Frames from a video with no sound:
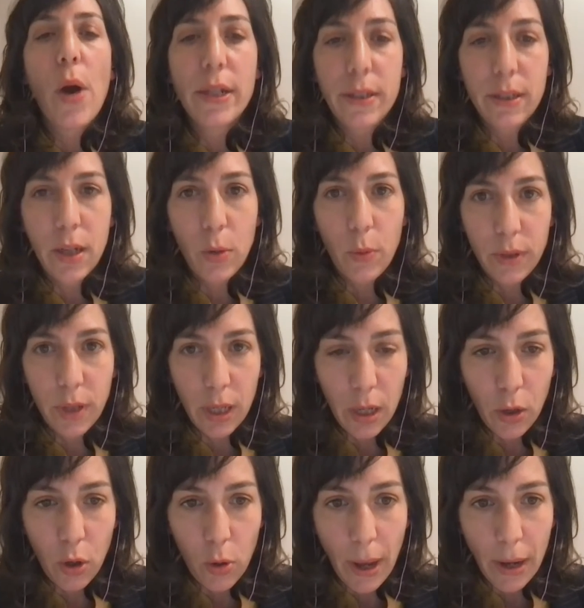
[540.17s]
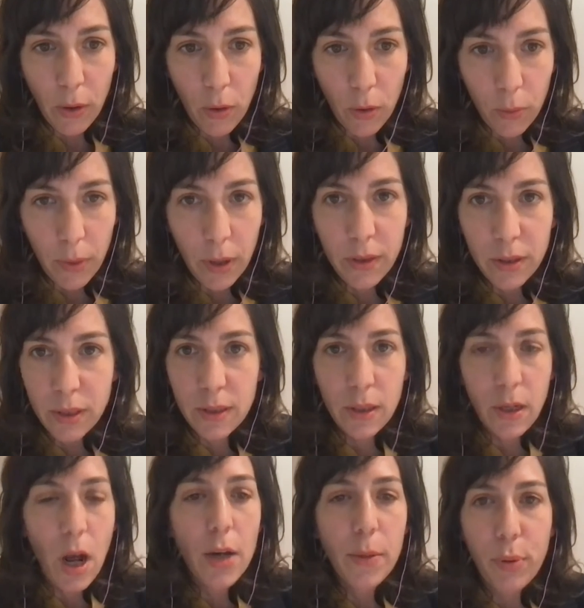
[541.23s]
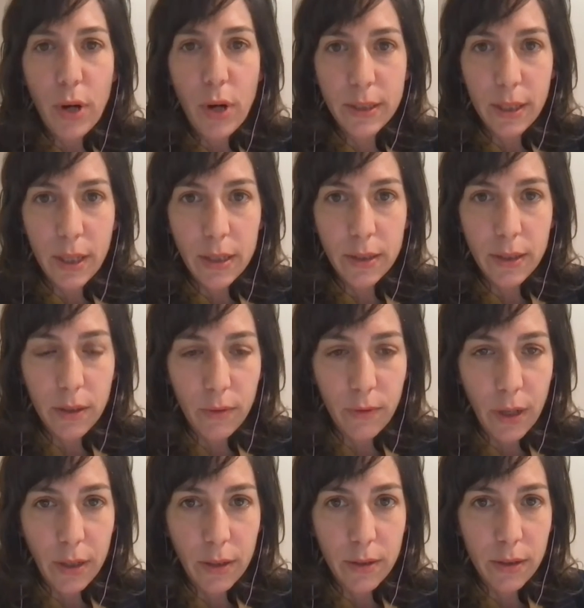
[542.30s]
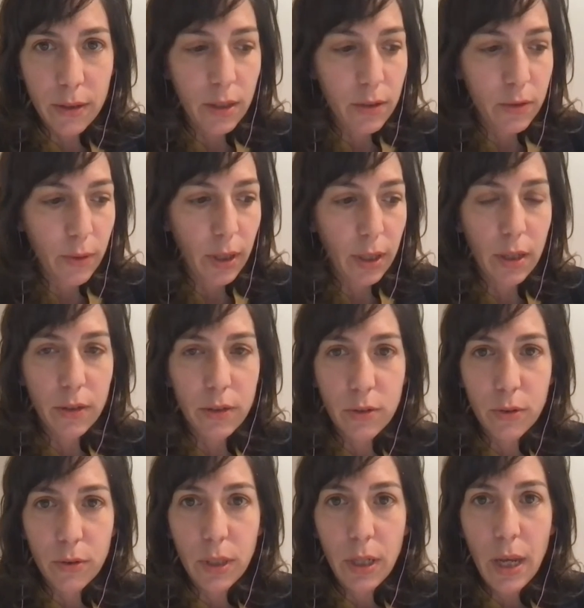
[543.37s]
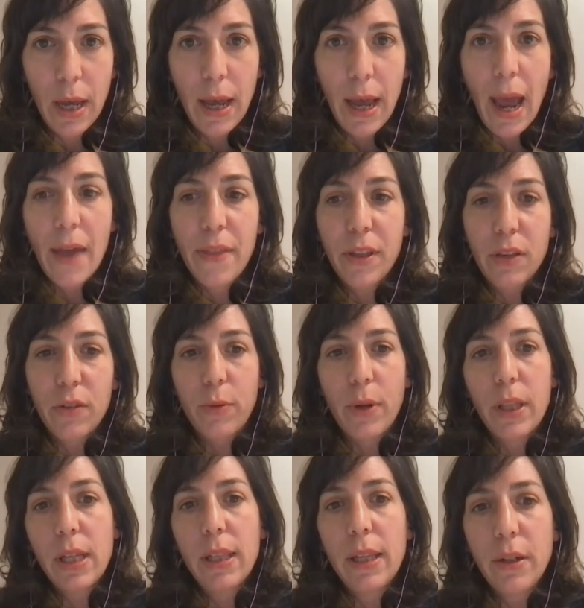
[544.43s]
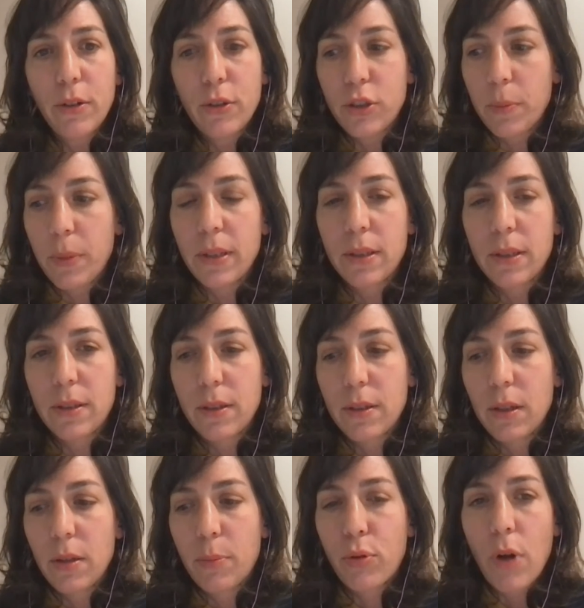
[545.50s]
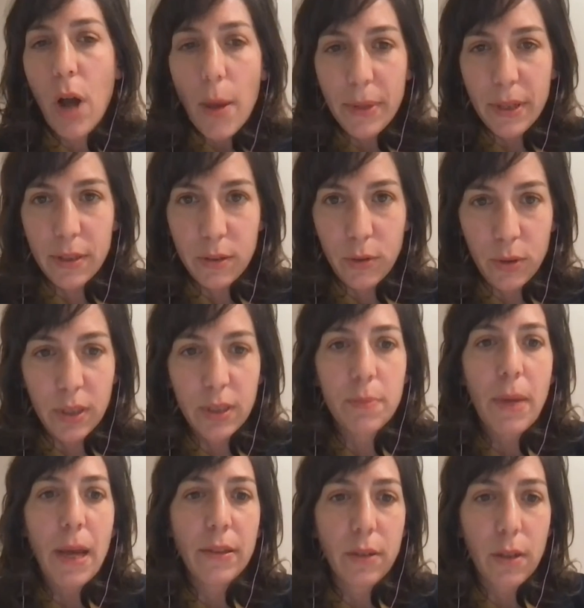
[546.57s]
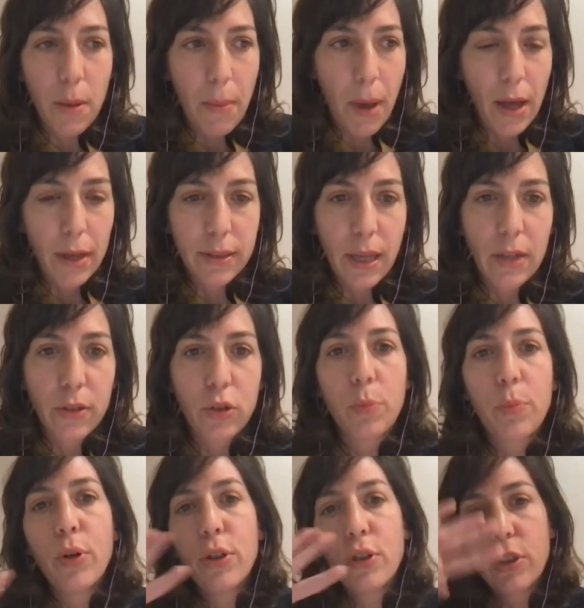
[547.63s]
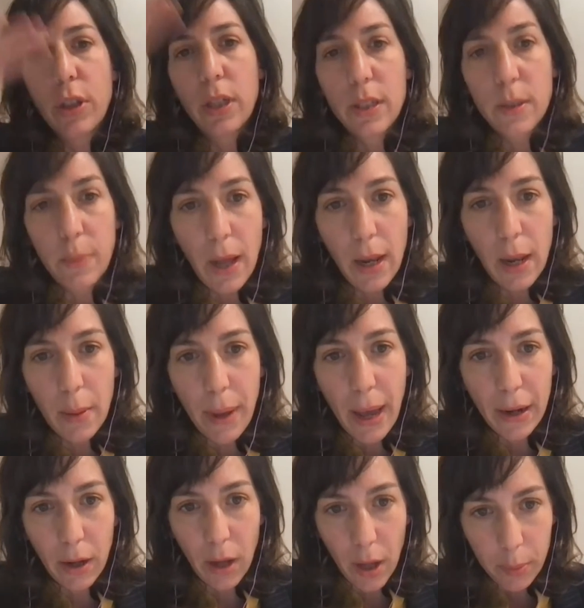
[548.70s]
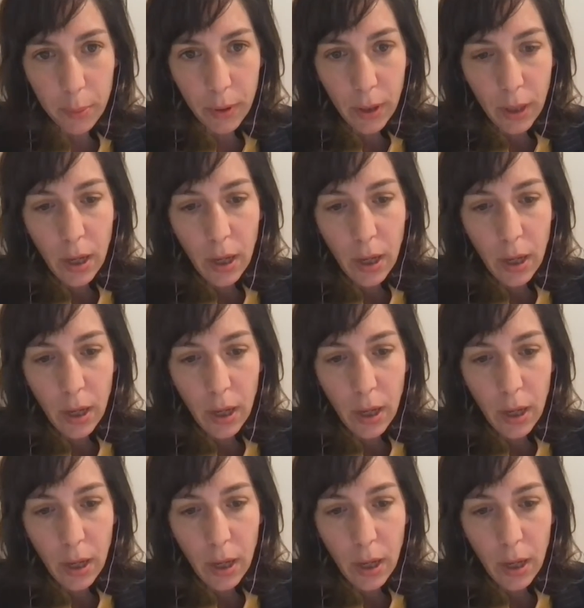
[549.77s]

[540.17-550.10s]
idea when they can go back home. And this is an unprecedented event in Israeli history. And the Israeli leadership has promised to dismantle Hamas and to push Hezbollah back up.